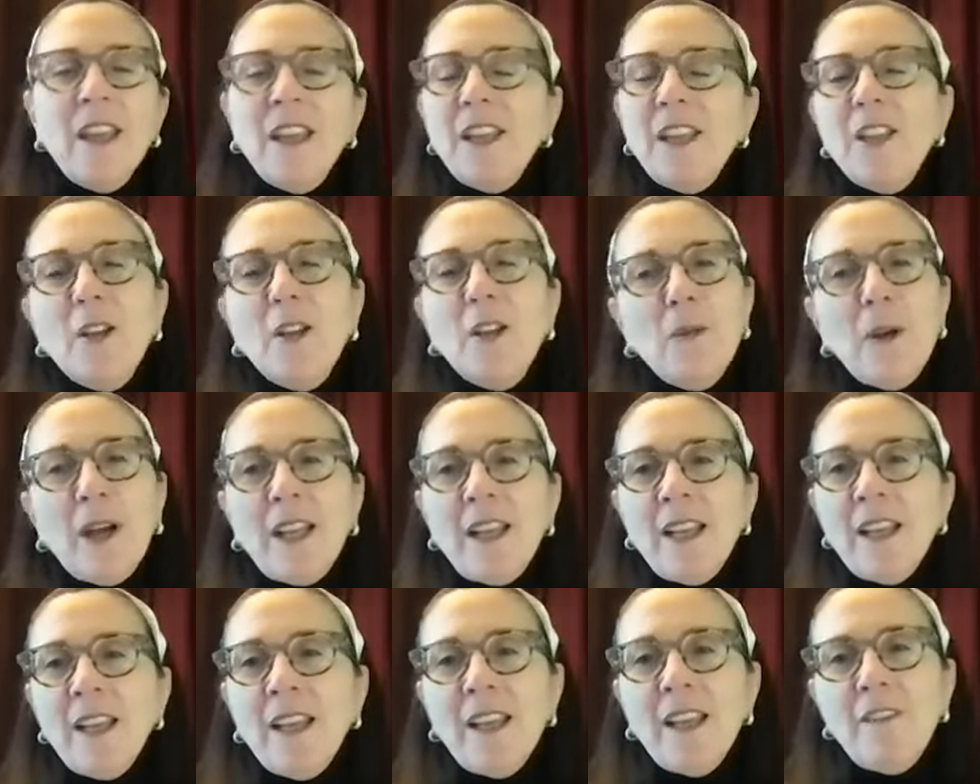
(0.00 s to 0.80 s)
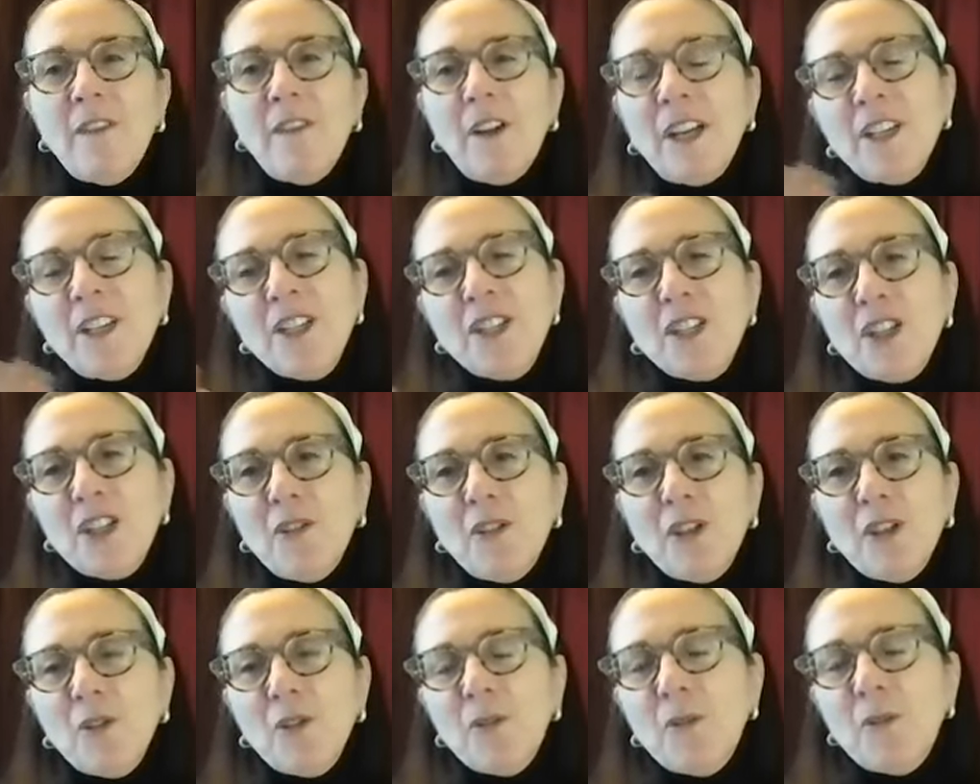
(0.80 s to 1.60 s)
You know what? If I show
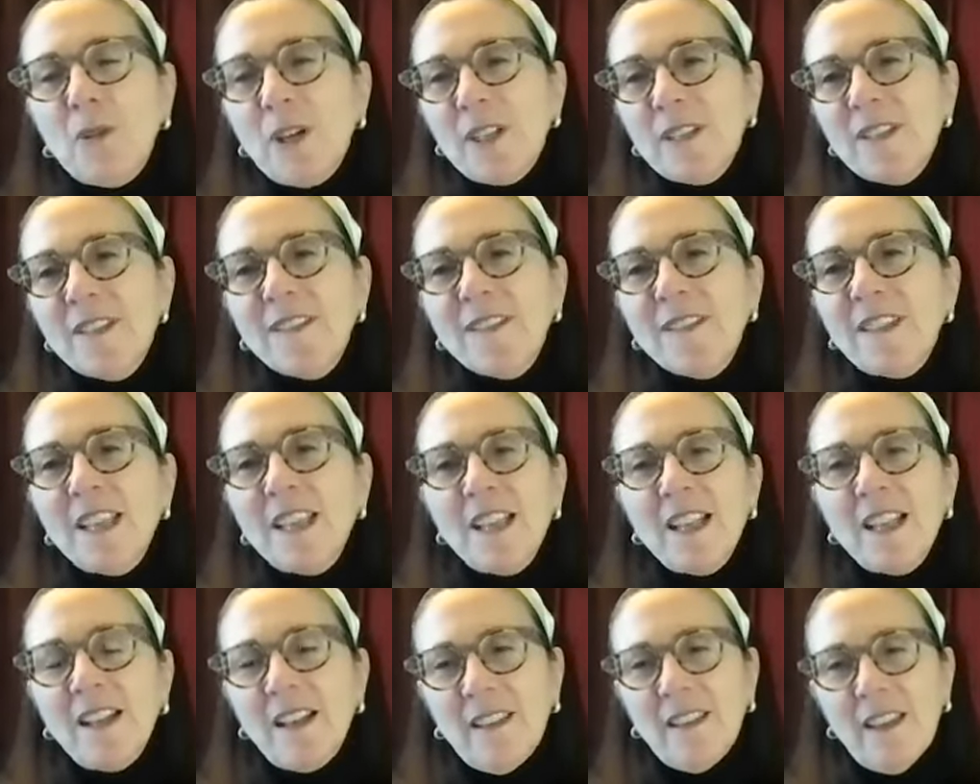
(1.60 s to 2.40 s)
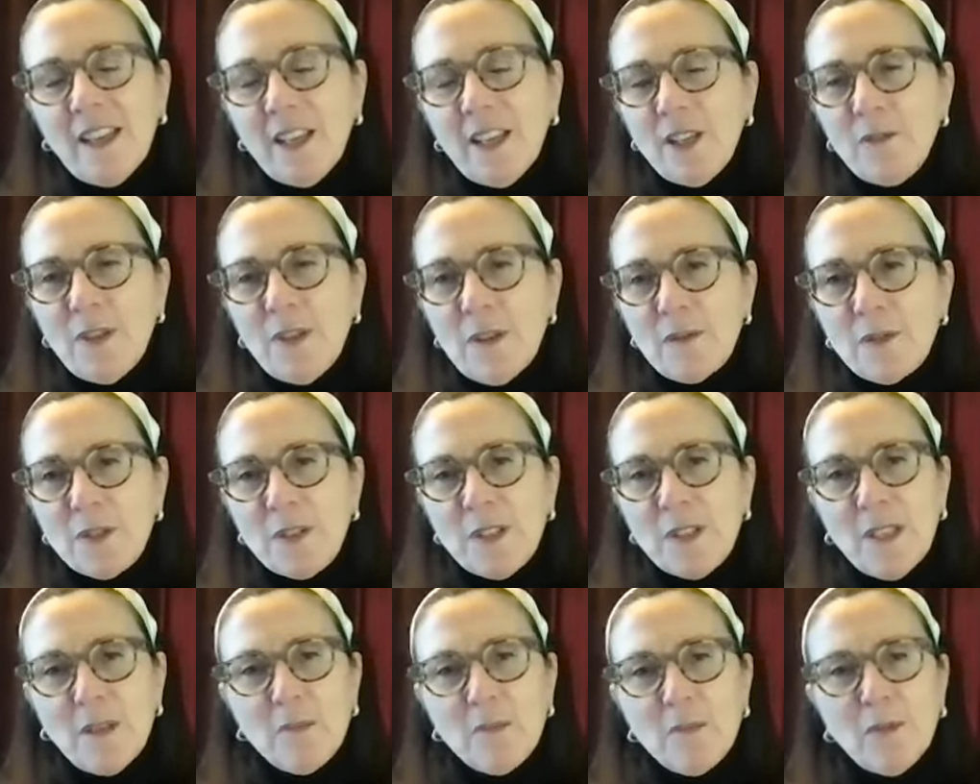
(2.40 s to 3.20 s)
you a scene that you've never
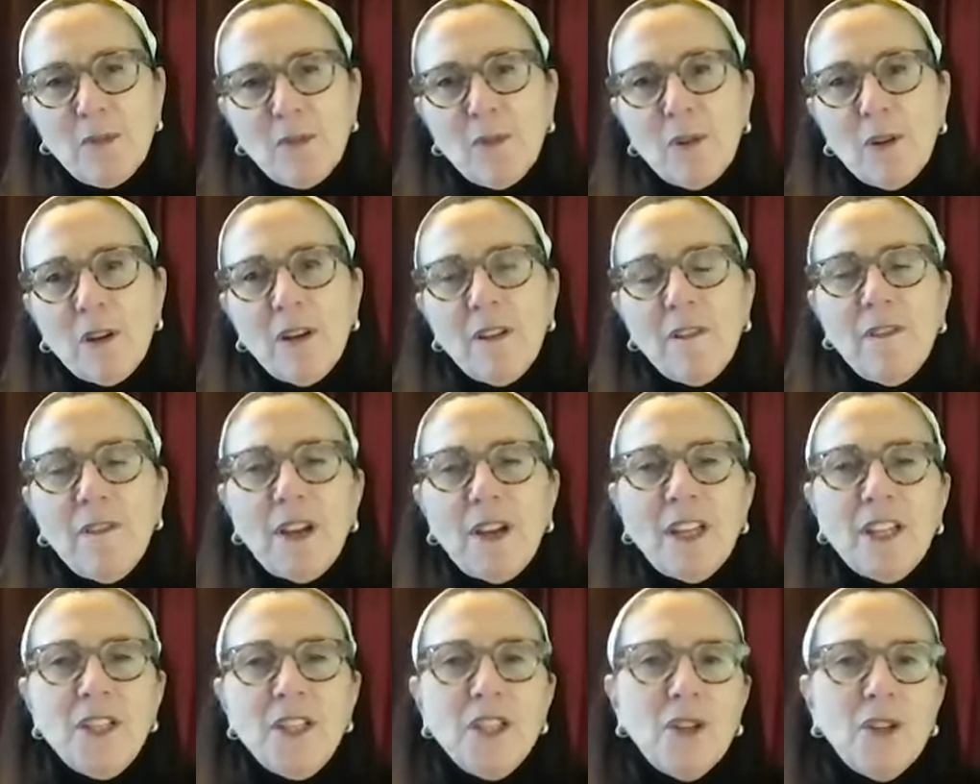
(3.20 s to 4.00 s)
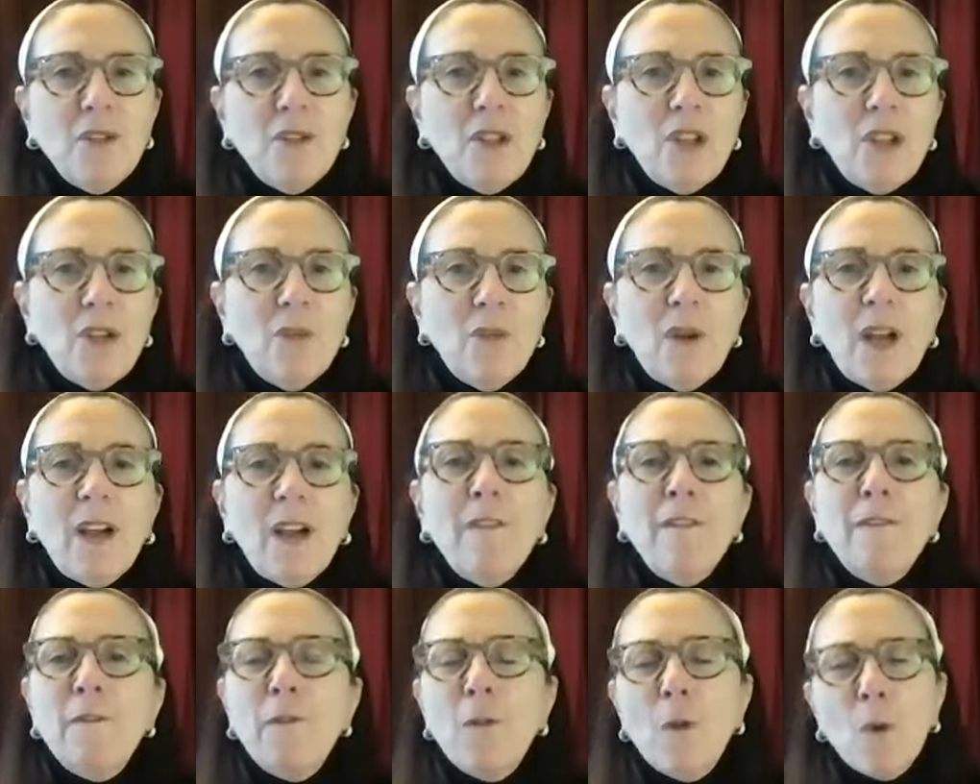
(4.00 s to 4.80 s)
seen before, if I show you a
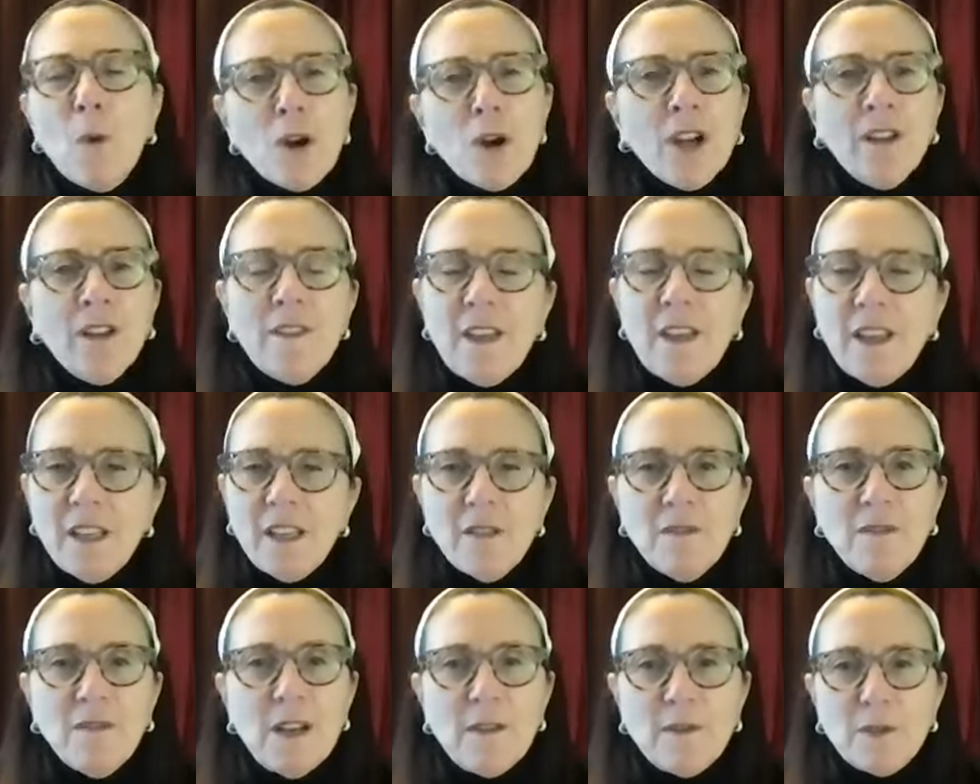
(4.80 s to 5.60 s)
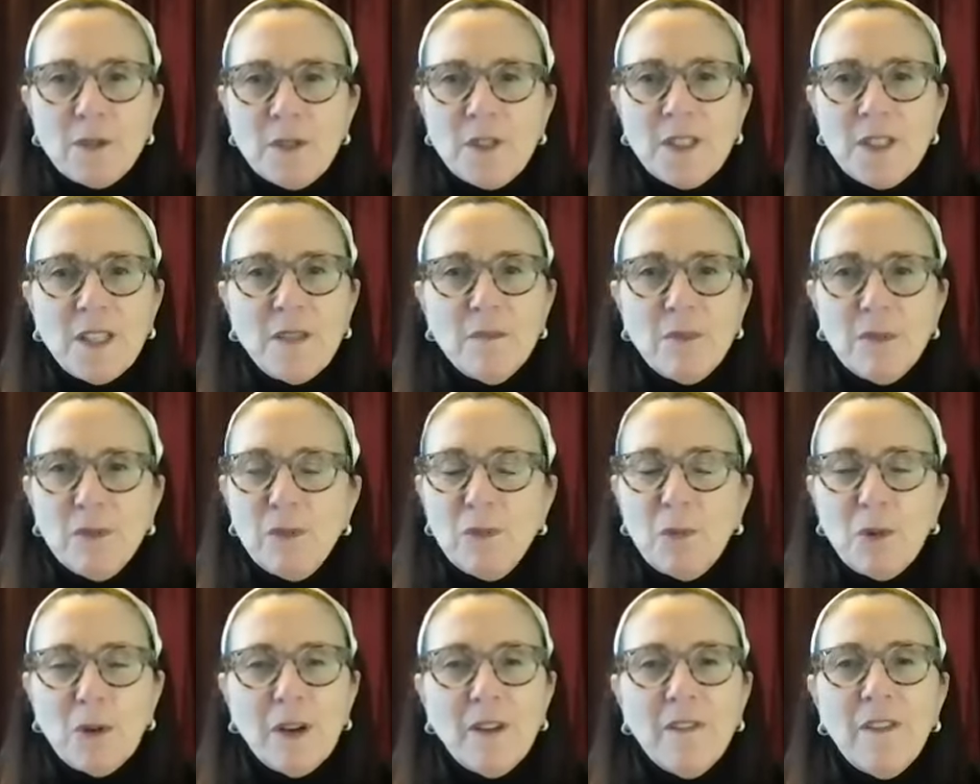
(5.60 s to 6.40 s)
fork that you've never seen
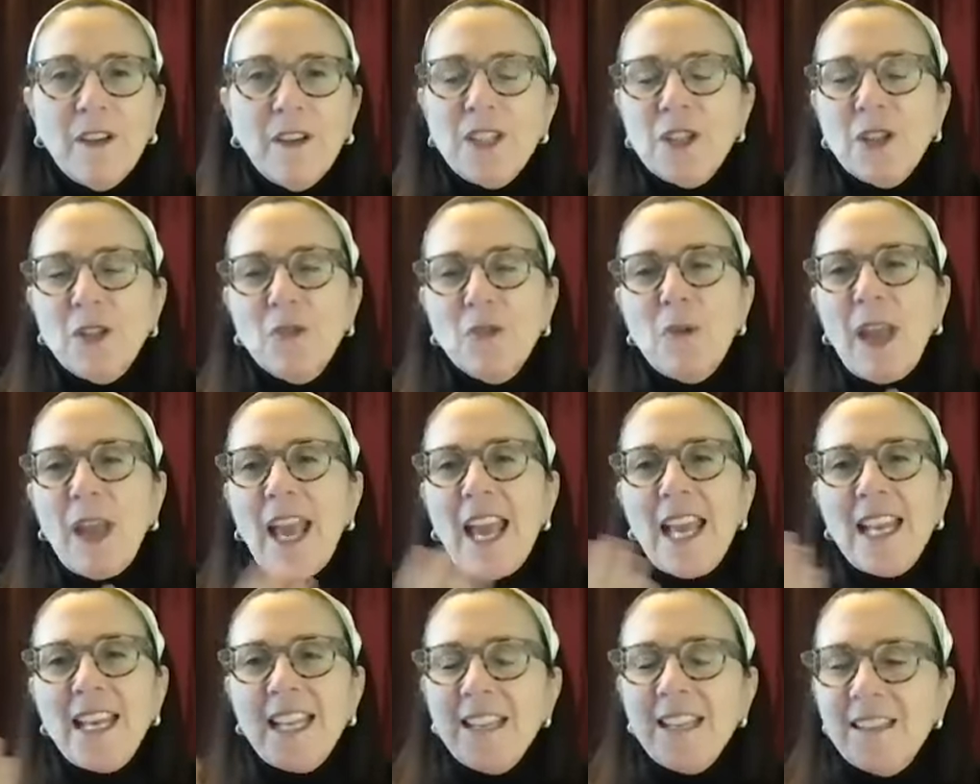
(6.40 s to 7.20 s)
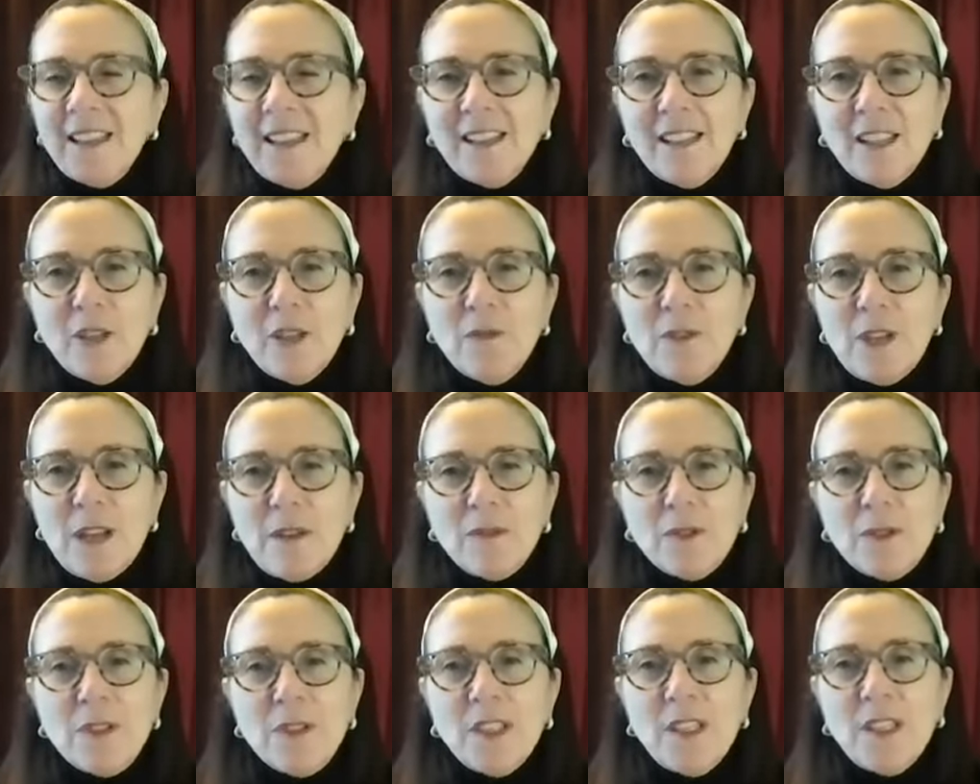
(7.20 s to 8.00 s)
before, if I show you anything that you've
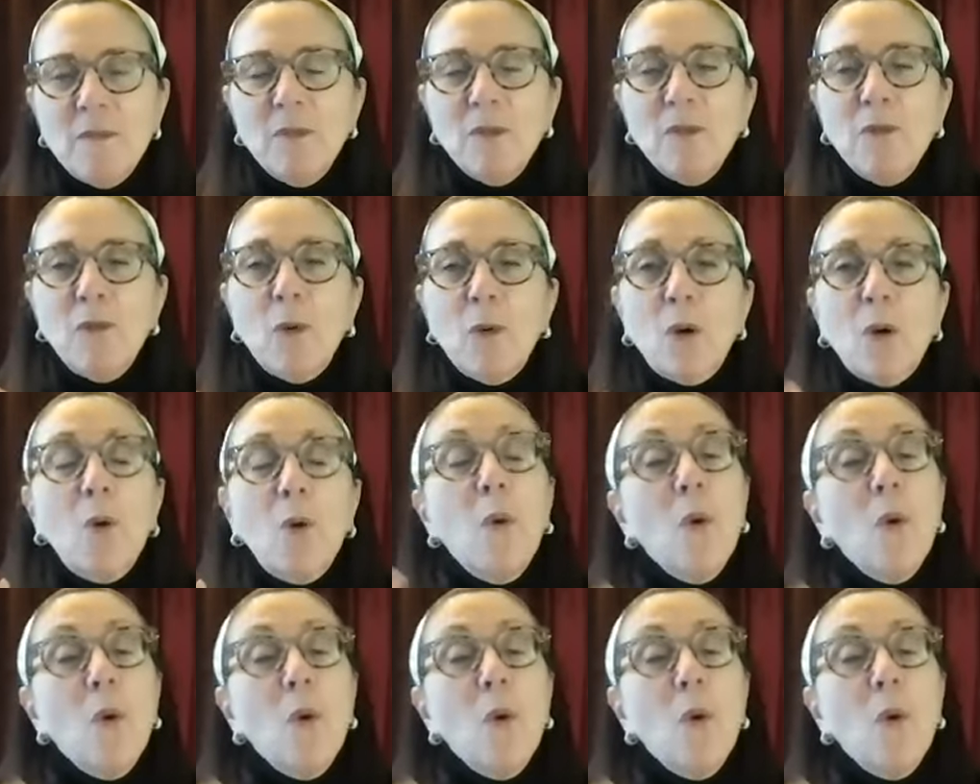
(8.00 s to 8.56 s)
never seen before,